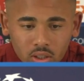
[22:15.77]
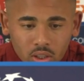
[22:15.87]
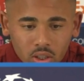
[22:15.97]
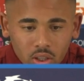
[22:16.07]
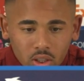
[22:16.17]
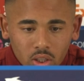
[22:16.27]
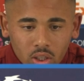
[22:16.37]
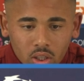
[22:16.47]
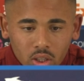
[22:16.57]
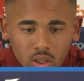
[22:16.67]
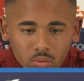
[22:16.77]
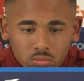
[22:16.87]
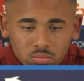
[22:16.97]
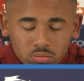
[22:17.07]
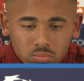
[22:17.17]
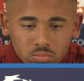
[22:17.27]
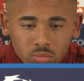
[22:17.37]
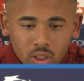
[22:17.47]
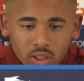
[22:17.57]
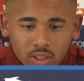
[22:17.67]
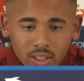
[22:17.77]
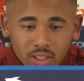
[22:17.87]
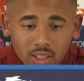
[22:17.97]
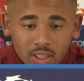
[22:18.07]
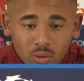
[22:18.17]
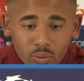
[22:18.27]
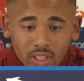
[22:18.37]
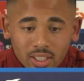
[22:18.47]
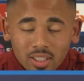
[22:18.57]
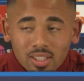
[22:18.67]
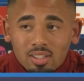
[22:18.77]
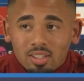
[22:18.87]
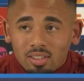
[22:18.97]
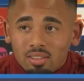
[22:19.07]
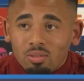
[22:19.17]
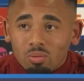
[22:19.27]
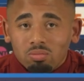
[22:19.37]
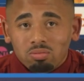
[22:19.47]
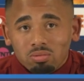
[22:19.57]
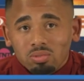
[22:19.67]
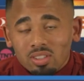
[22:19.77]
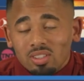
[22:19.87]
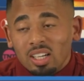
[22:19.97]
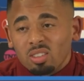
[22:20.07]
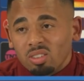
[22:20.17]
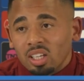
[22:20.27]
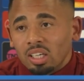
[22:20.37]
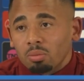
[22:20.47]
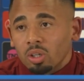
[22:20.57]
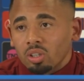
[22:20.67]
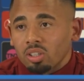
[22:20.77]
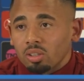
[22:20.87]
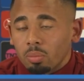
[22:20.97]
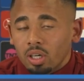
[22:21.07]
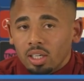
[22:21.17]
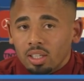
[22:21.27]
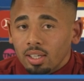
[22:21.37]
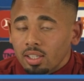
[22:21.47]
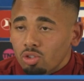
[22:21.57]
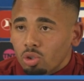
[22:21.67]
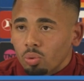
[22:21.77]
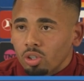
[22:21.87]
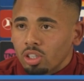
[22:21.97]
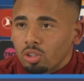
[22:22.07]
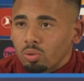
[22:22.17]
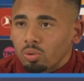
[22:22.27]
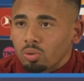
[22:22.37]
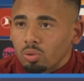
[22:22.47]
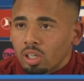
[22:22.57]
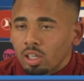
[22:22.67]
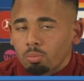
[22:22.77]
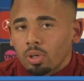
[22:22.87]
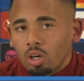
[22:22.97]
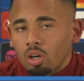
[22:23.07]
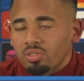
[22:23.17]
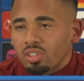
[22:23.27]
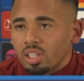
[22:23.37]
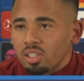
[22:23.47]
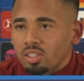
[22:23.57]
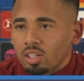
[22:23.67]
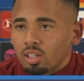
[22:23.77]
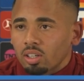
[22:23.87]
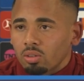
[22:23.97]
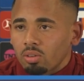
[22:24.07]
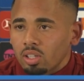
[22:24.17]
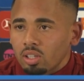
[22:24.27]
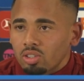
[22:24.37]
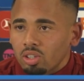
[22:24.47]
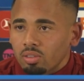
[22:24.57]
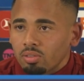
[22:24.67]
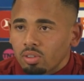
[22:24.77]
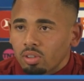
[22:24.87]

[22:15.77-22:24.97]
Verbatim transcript: Uh, and then uh, we can... We start to think about it, but I think it's too early to, to think, but obviously it's a great achievement.